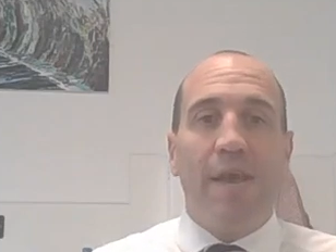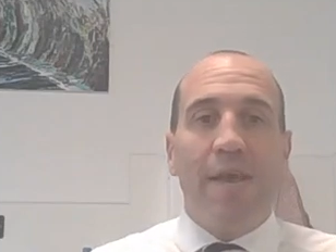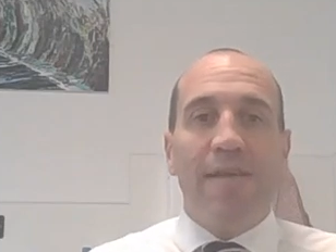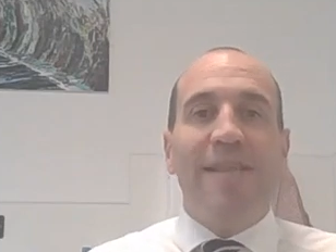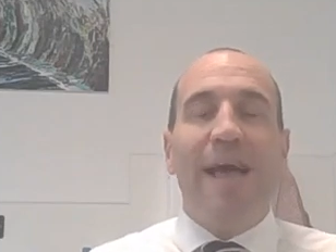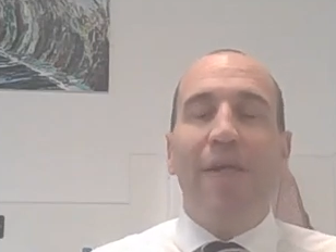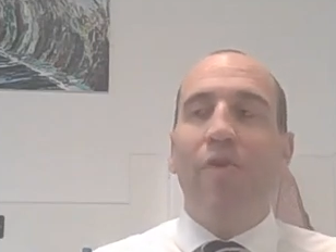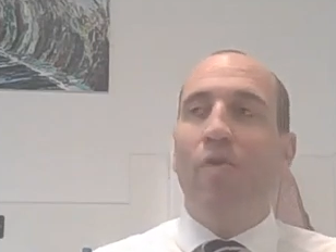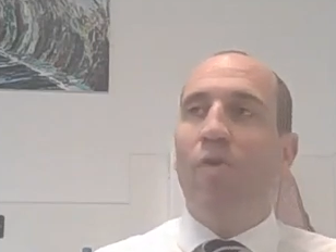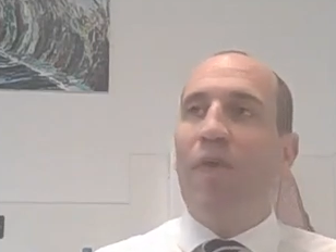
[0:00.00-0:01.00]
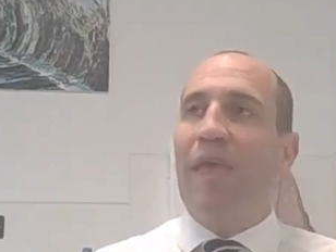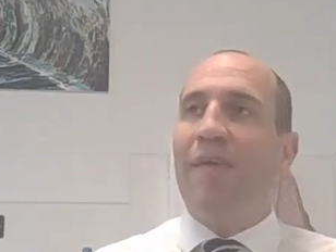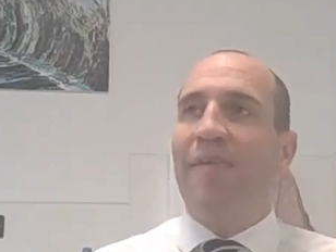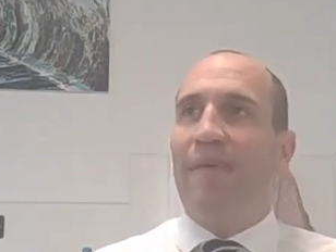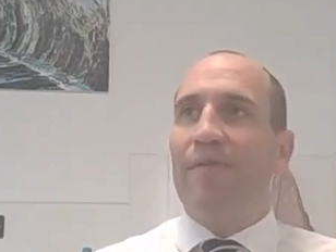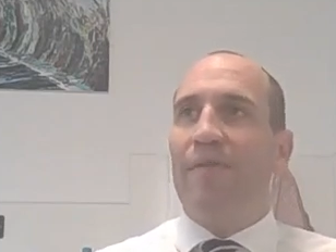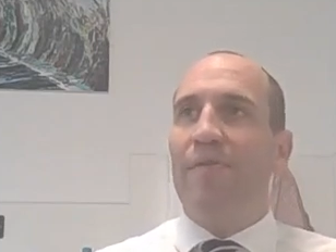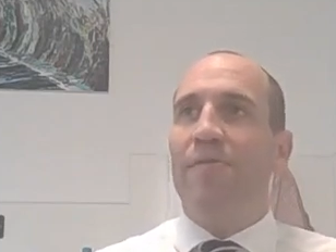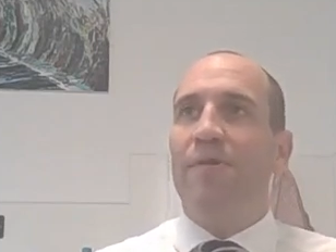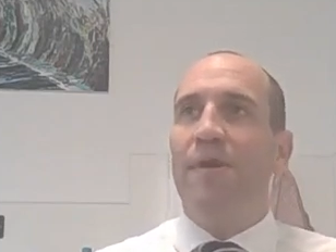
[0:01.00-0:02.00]
to tell all the year
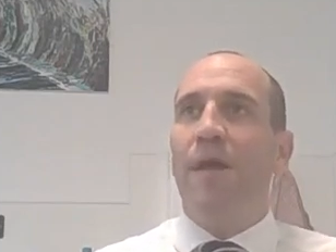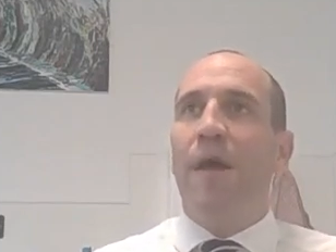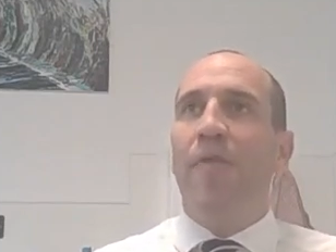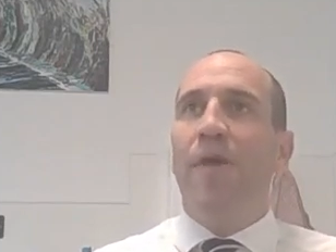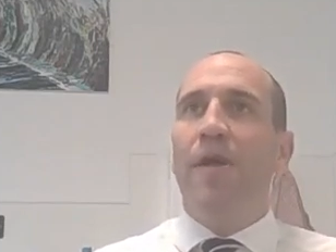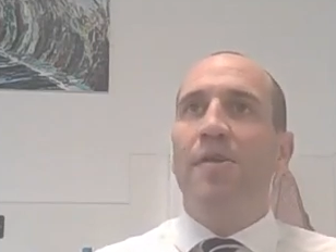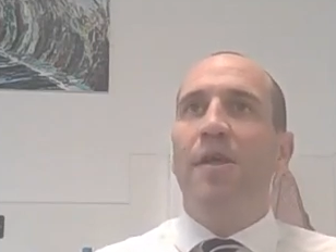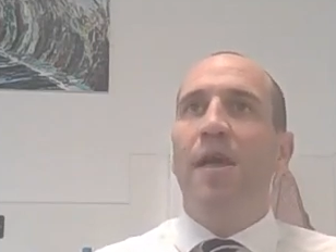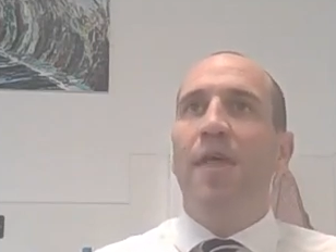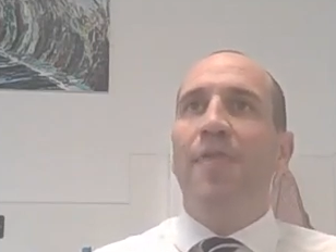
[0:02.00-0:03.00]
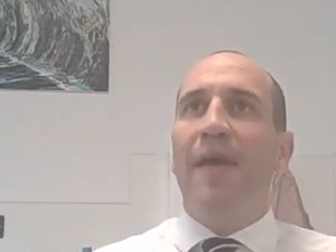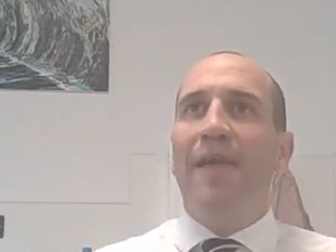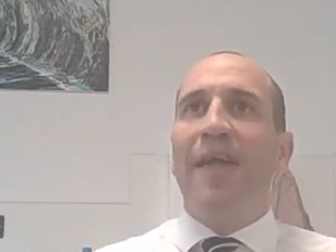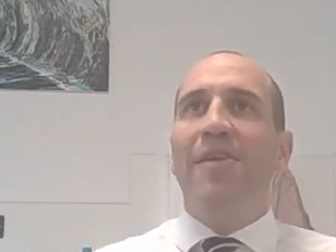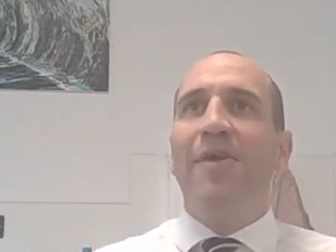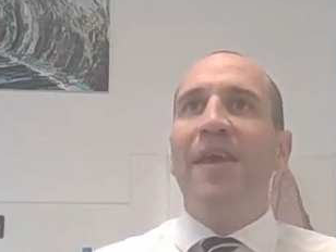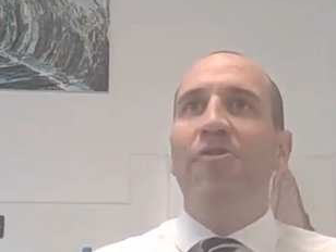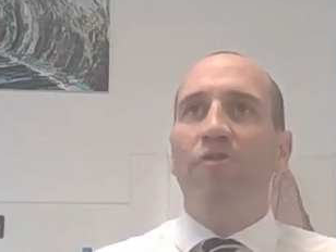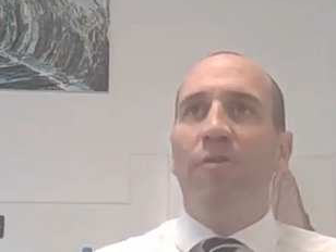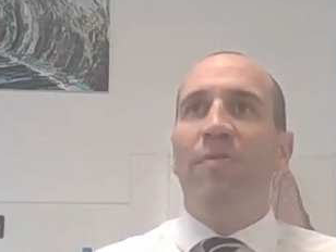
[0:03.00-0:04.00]
sevens that they'd get to, in
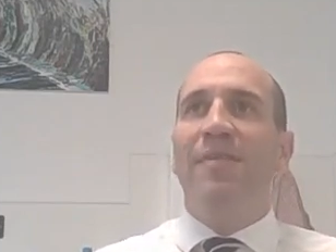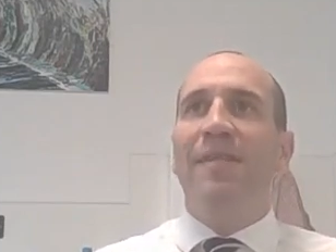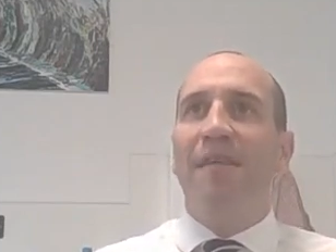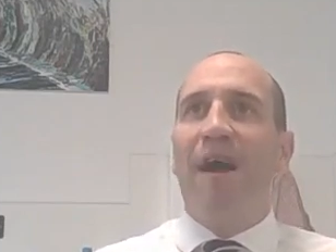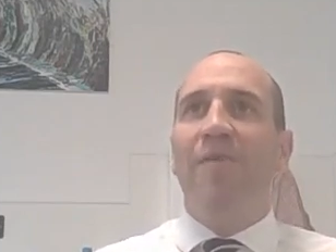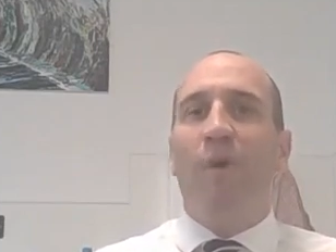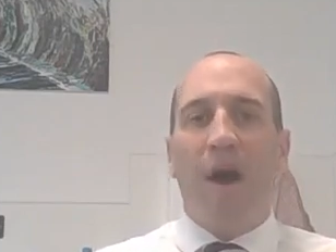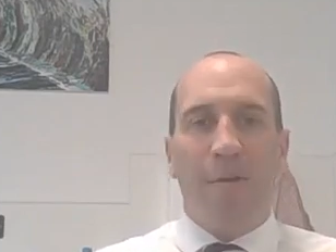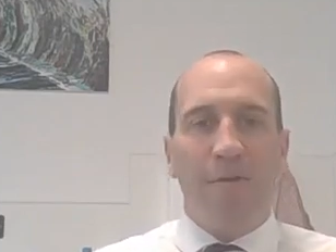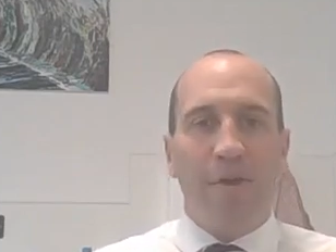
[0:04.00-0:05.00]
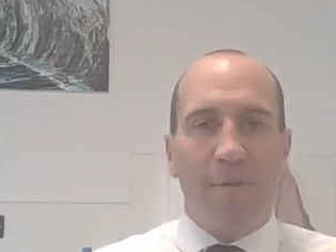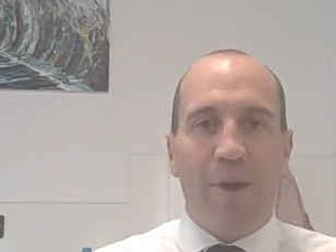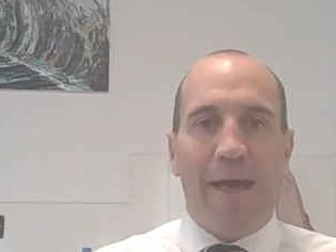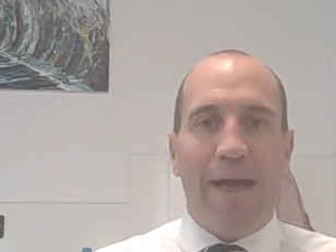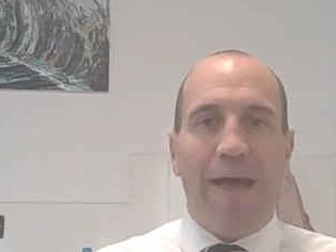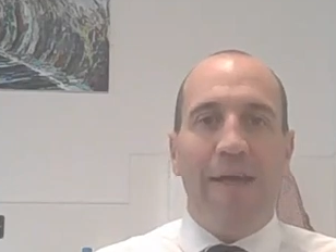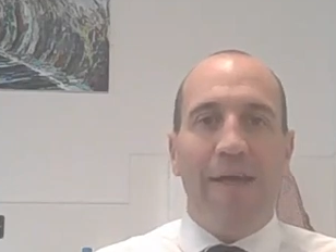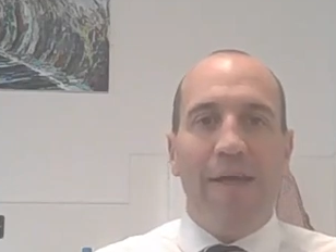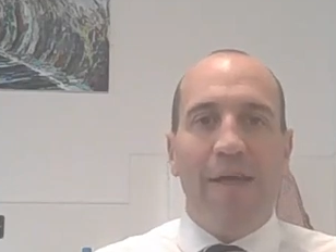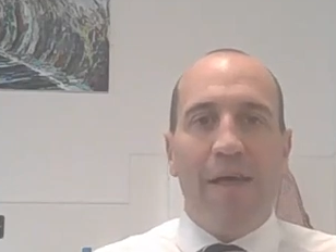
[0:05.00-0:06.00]
groups, decide what I was going to wear
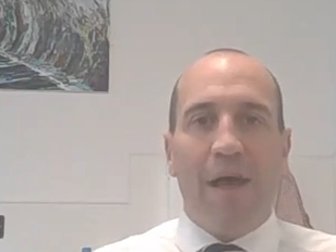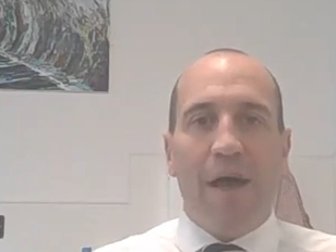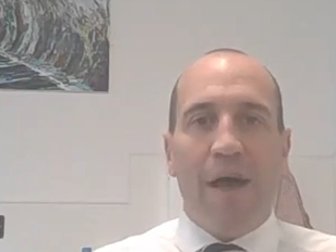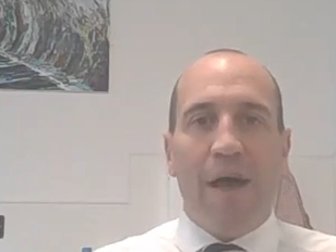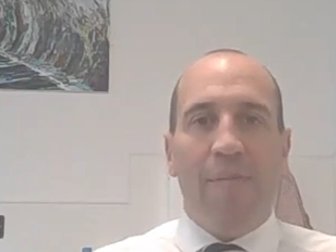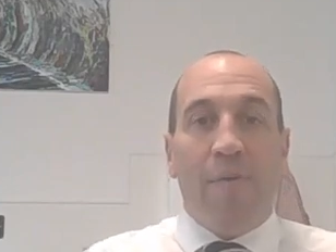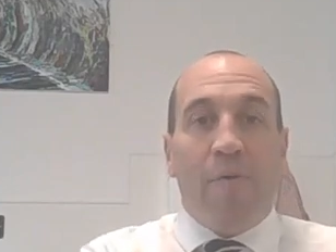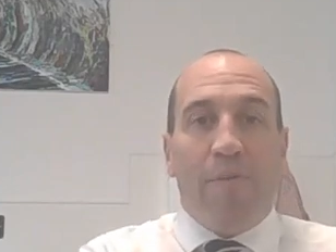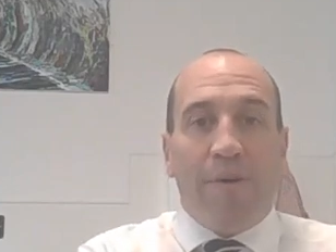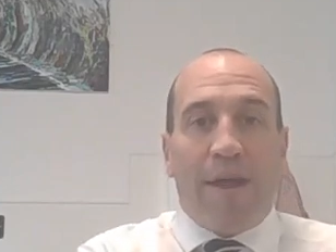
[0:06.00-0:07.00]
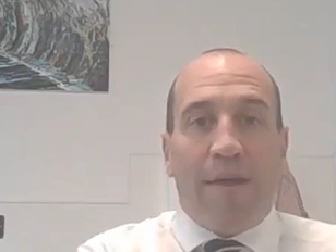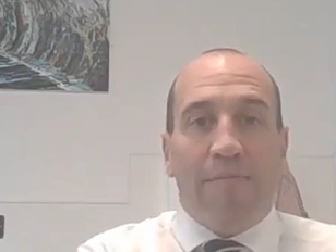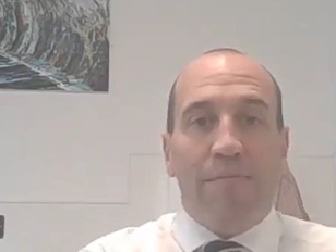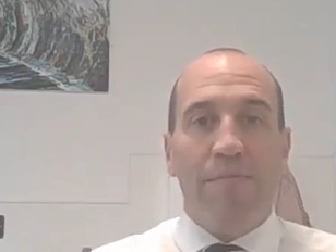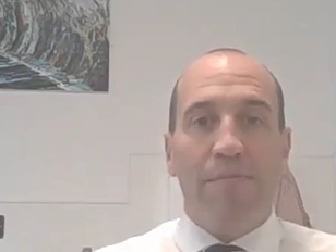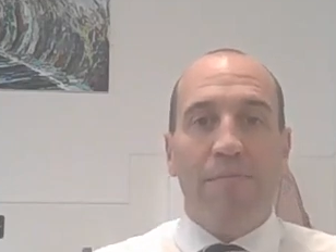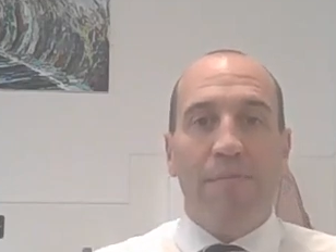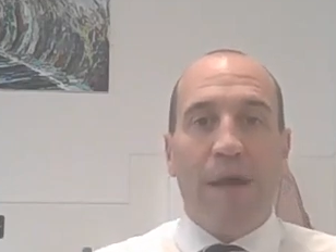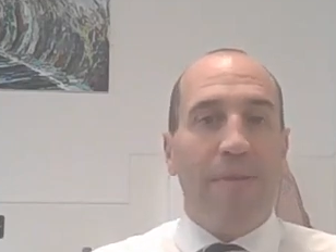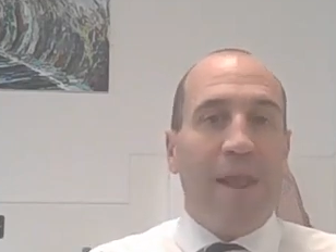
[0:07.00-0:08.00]
on World Book Day.
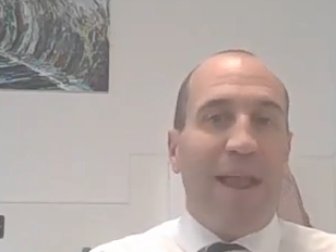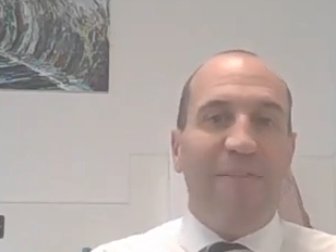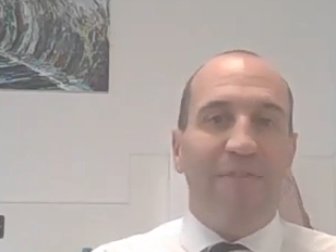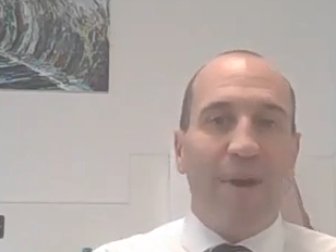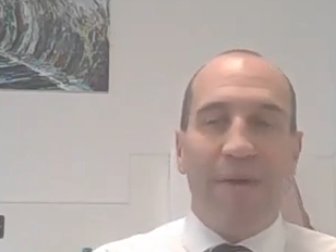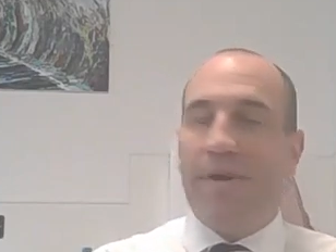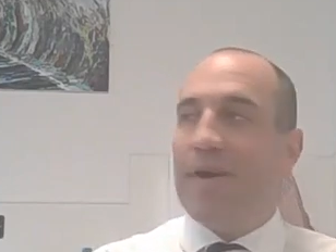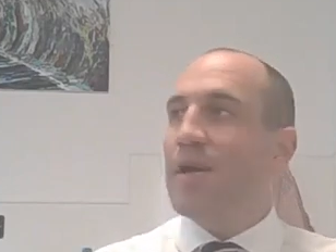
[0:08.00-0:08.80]
And then I'll have to wear it.